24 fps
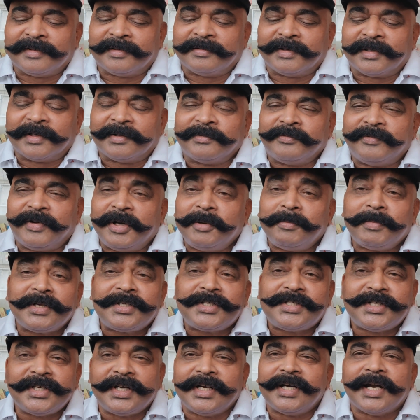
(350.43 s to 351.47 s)
uh, uh, very
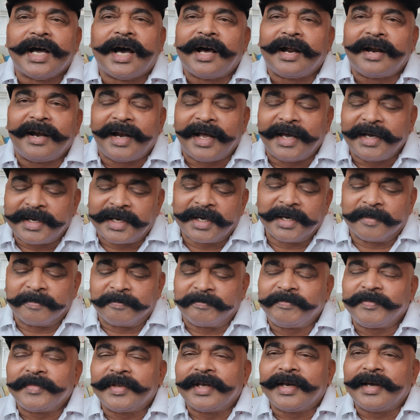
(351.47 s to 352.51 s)
much in our liking
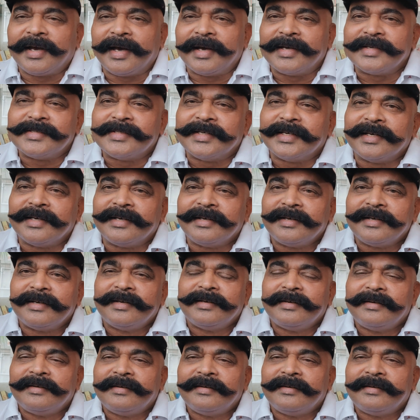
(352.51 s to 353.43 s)
as a